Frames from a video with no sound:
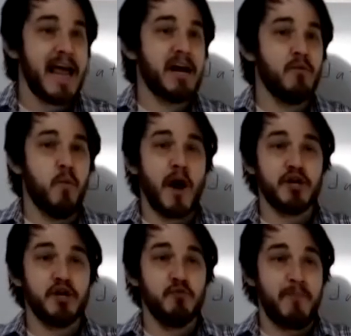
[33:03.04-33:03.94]
in what
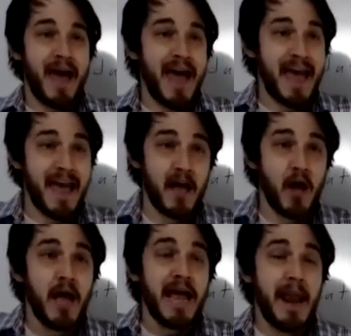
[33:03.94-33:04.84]
you pay,
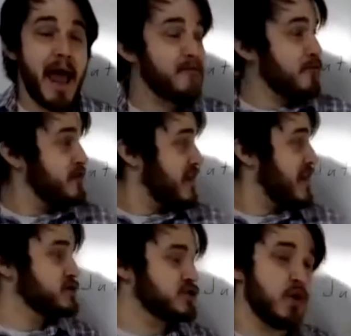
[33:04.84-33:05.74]
and everything
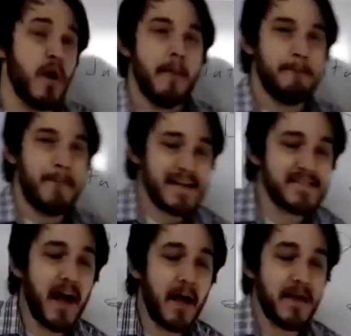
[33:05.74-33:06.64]
else. So based
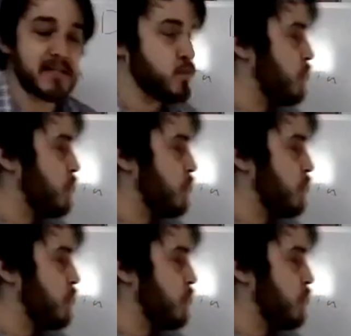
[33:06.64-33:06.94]
on this,